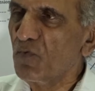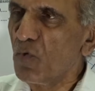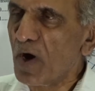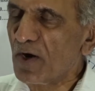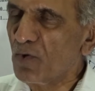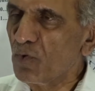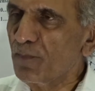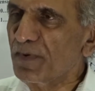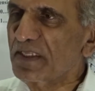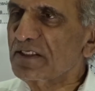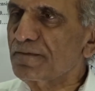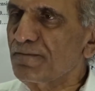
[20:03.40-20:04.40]

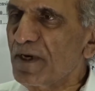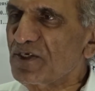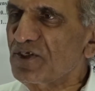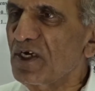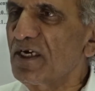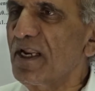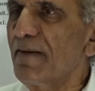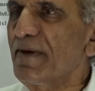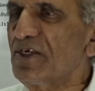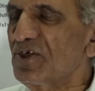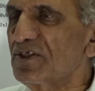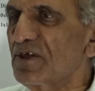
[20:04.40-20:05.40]
quadruple spatial
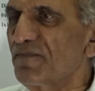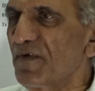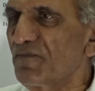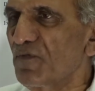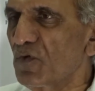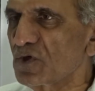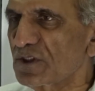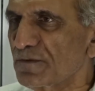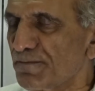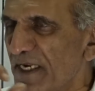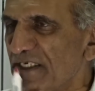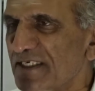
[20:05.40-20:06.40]
dimensions of a 4
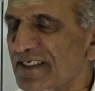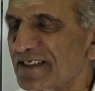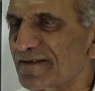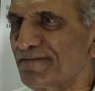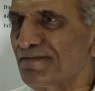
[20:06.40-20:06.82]
space.